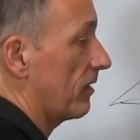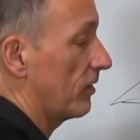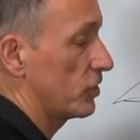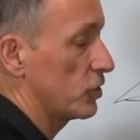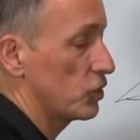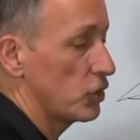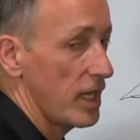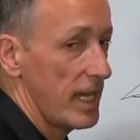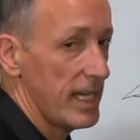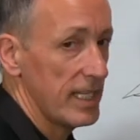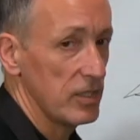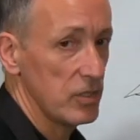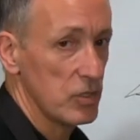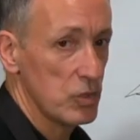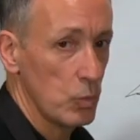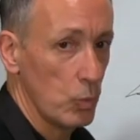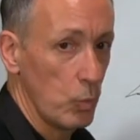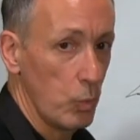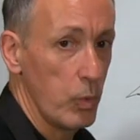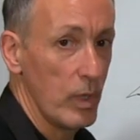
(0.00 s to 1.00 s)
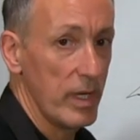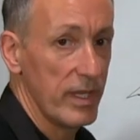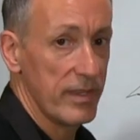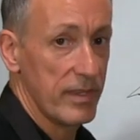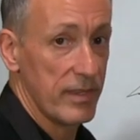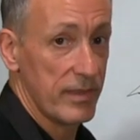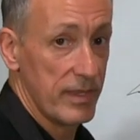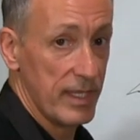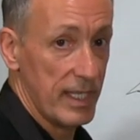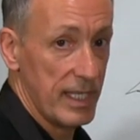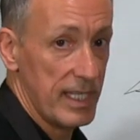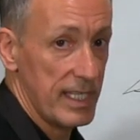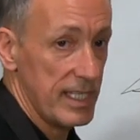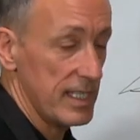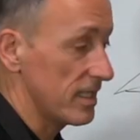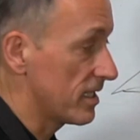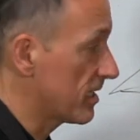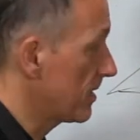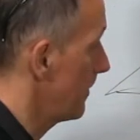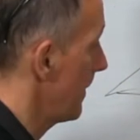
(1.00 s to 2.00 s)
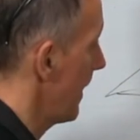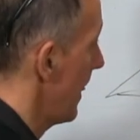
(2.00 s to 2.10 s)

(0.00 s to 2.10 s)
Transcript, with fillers: change with the heat.